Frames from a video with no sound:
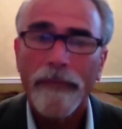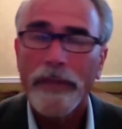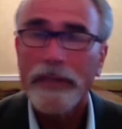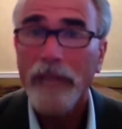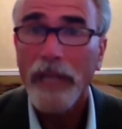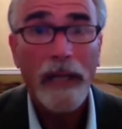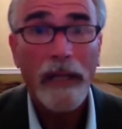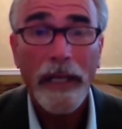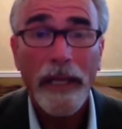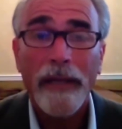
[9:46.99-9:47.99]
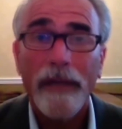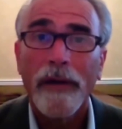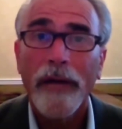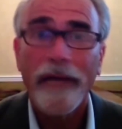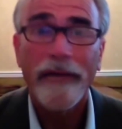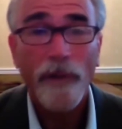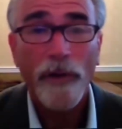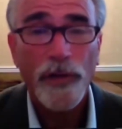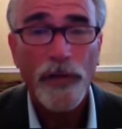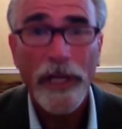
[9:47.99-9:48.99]
aesthetically and
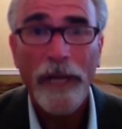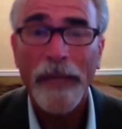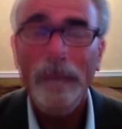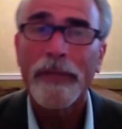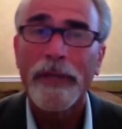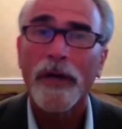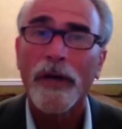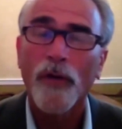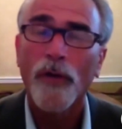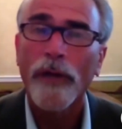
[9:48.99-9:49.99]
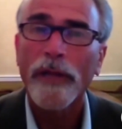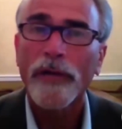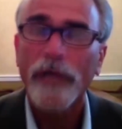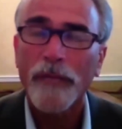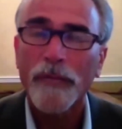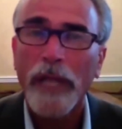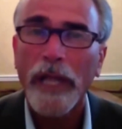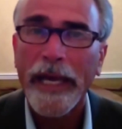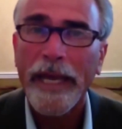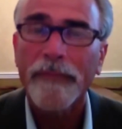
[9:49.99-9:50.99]
functionally it may be a great looking
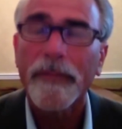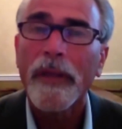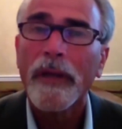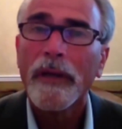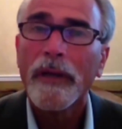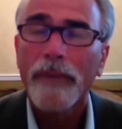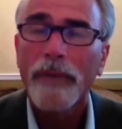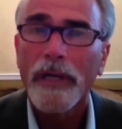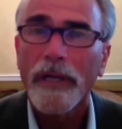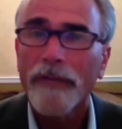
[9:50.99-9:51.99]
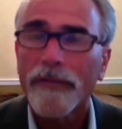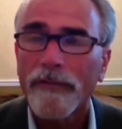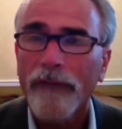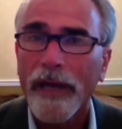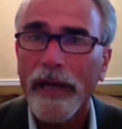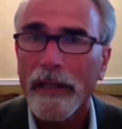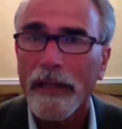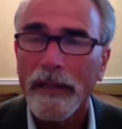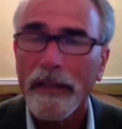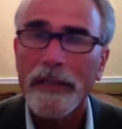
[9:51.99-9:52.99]
plan, but if in fact
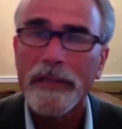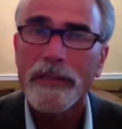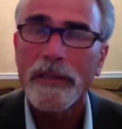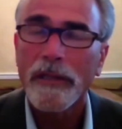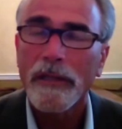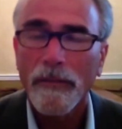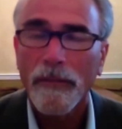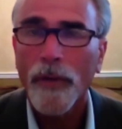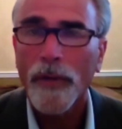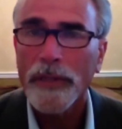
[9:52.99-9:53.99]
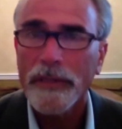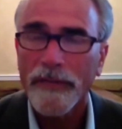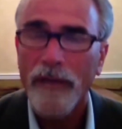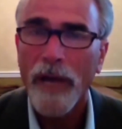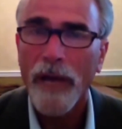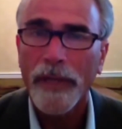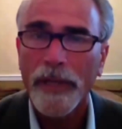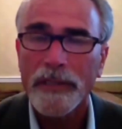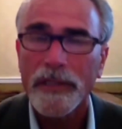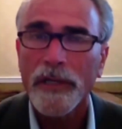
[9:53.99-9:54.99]
these components have not been
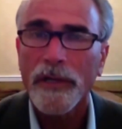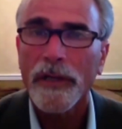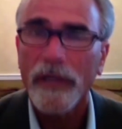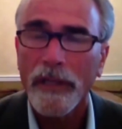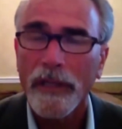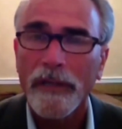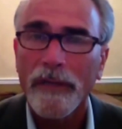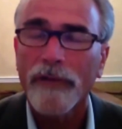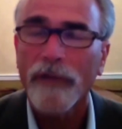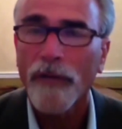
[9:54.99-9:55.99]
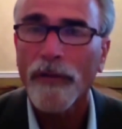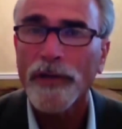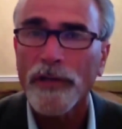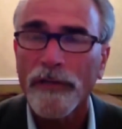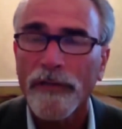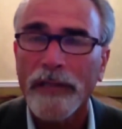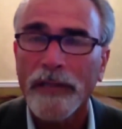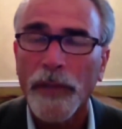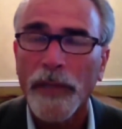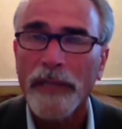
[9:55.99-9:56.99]
considered in the configuration of that
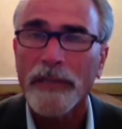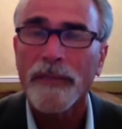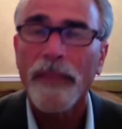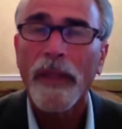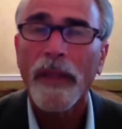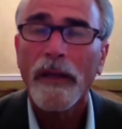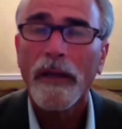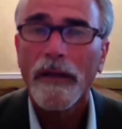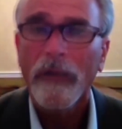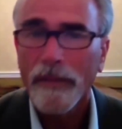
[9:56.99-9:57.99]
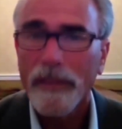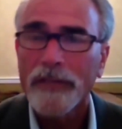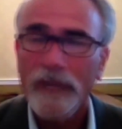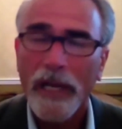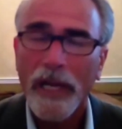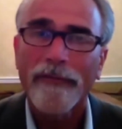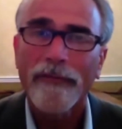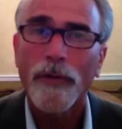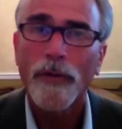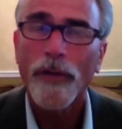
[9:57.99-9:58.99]
space, it's going to have
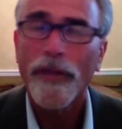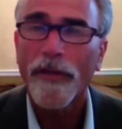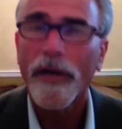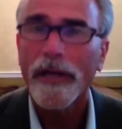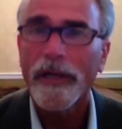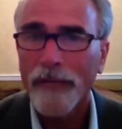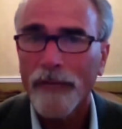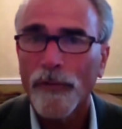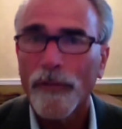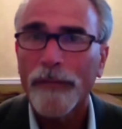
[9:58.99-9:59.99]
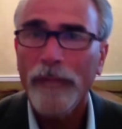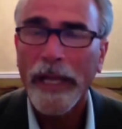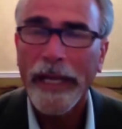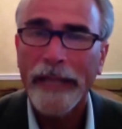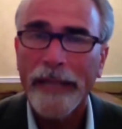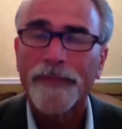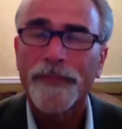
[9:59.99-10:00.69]
to be rethought and replanned.